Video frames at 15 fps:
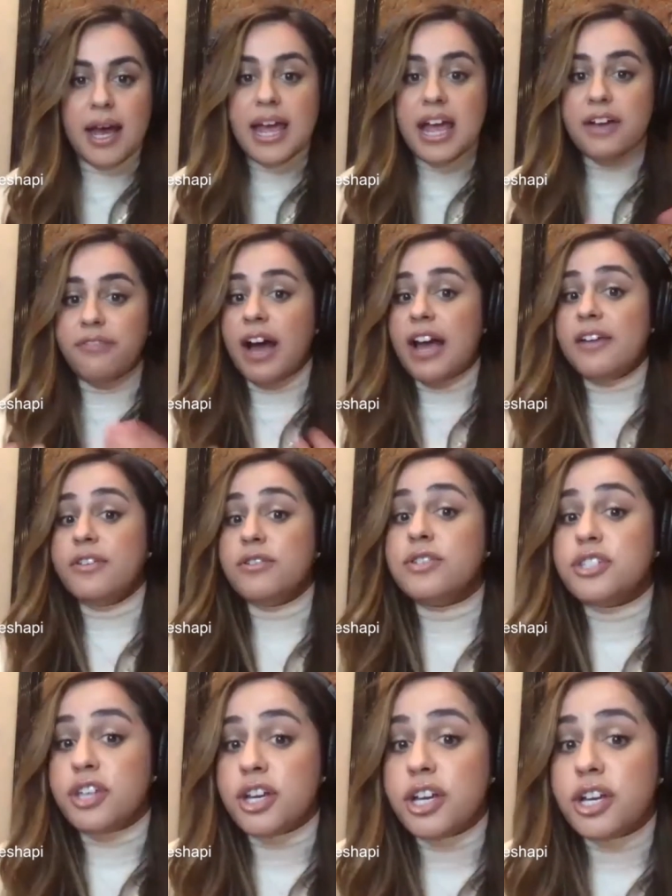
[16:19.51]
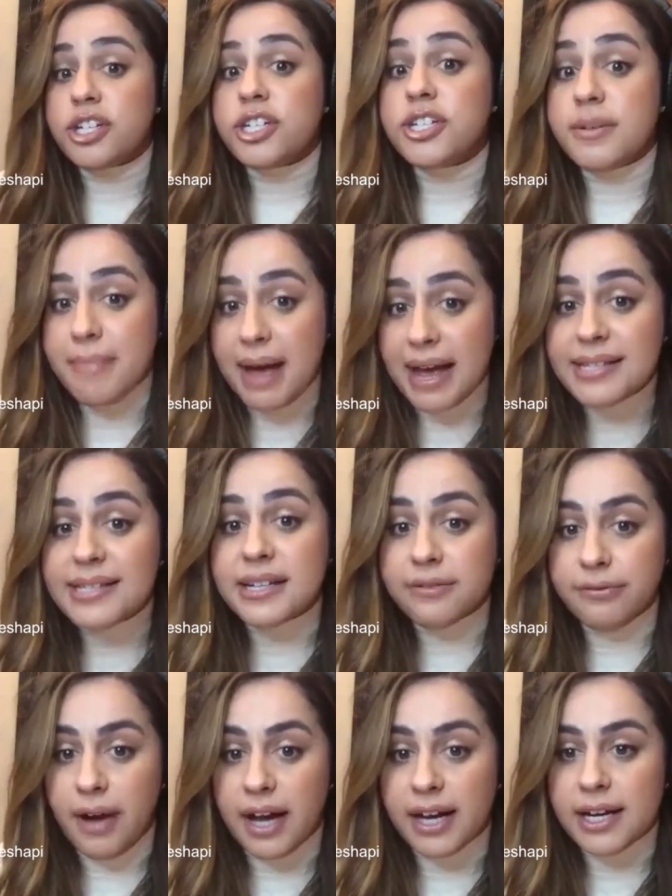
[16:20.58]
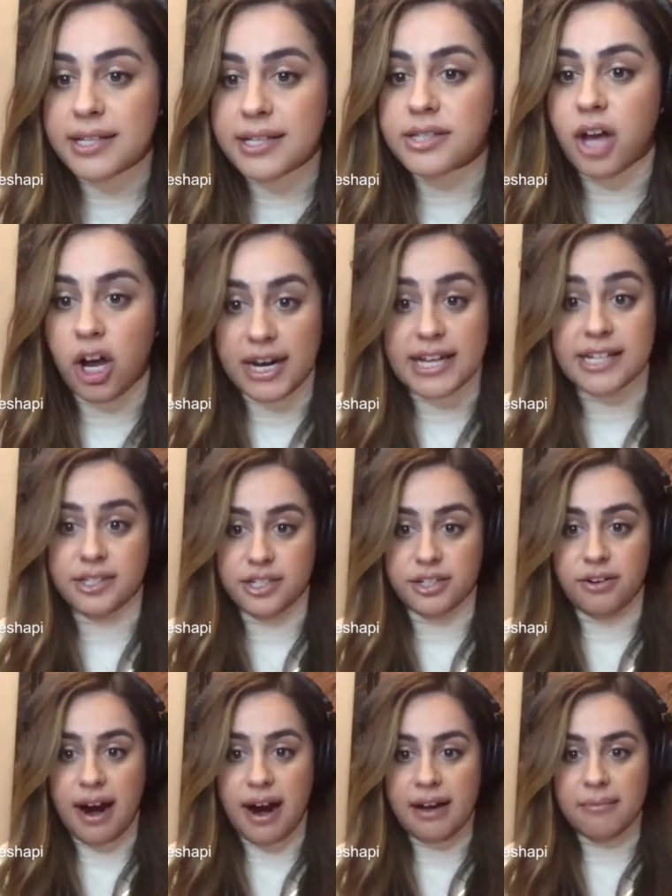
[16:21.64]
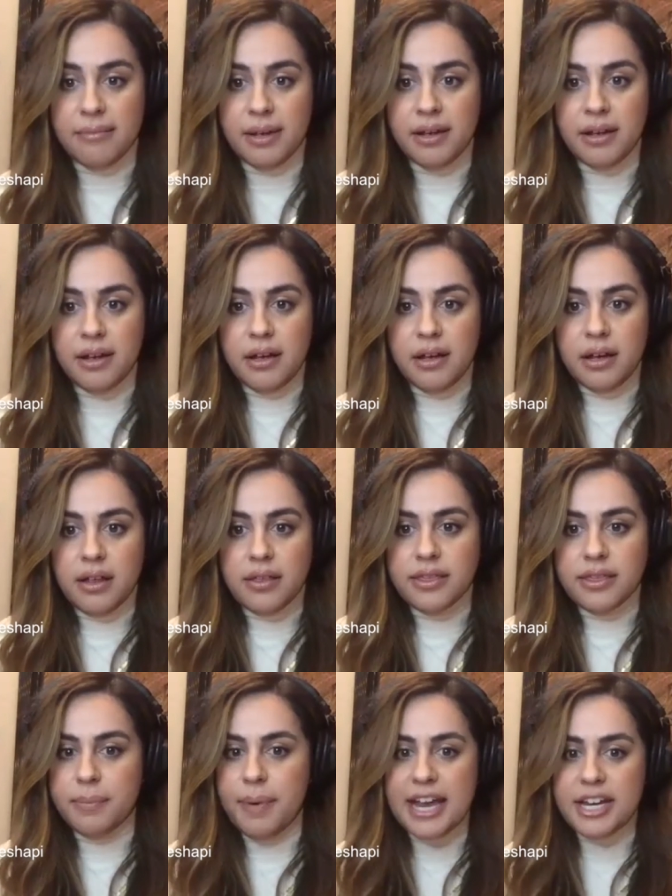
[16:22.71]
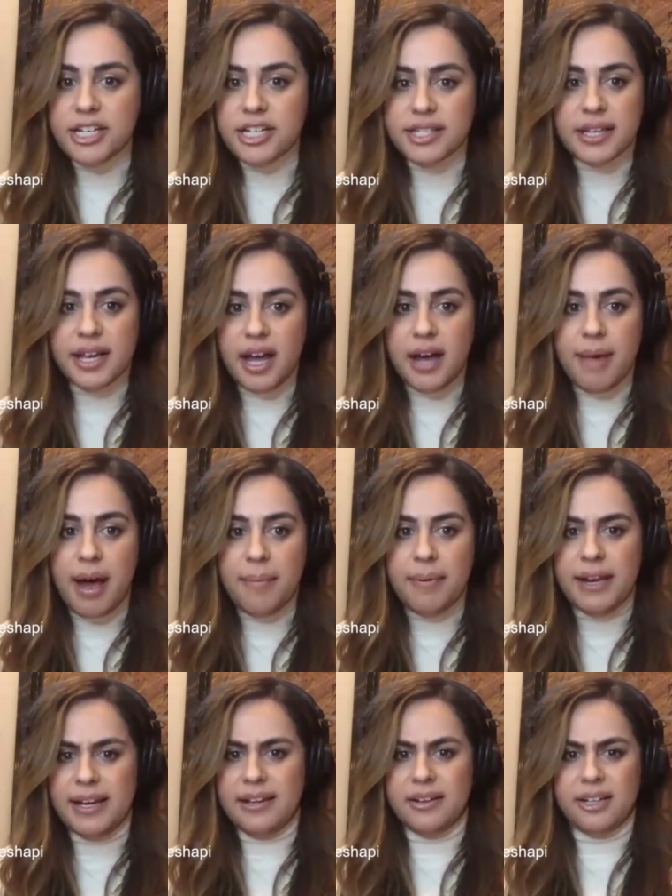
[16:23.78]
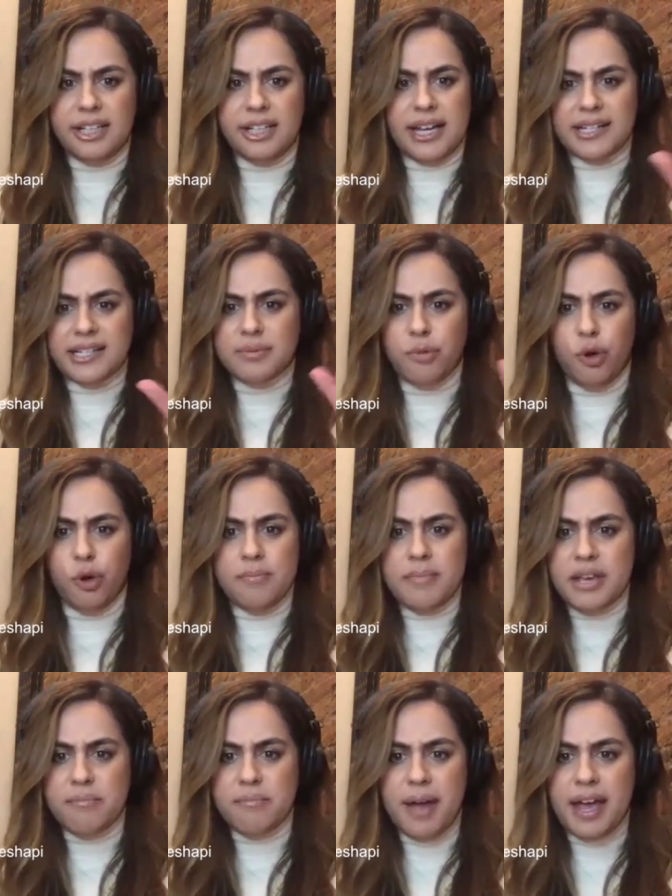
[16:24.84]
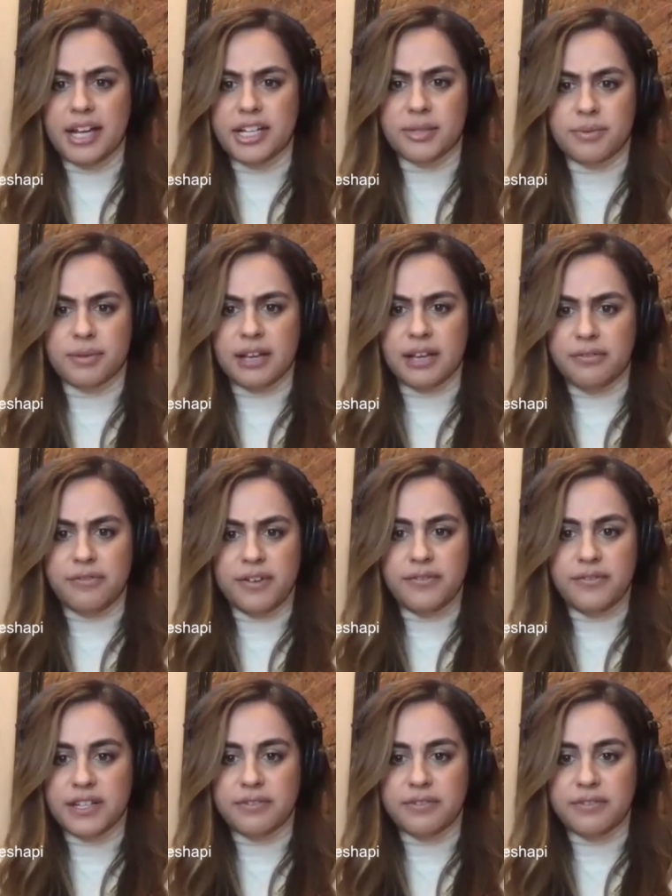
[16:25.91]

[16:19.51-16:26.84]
If you search domestic violence on Instagram, the pages that come up are little like small meme pages with like 50